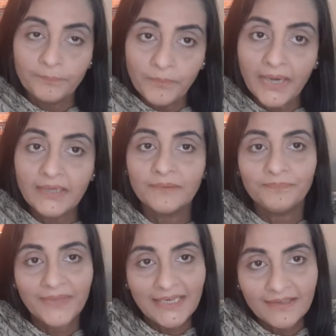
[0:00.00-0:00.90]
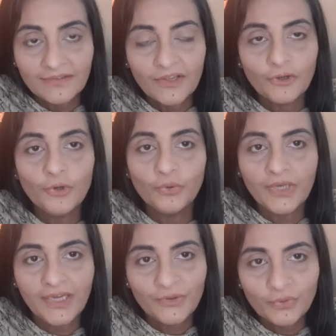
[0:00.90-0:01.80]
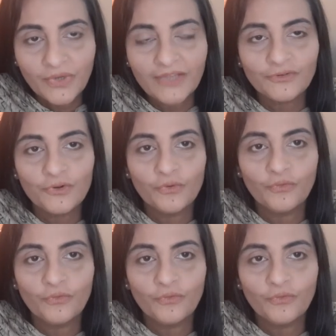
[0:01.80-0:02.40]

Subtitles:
but it is their duty to test you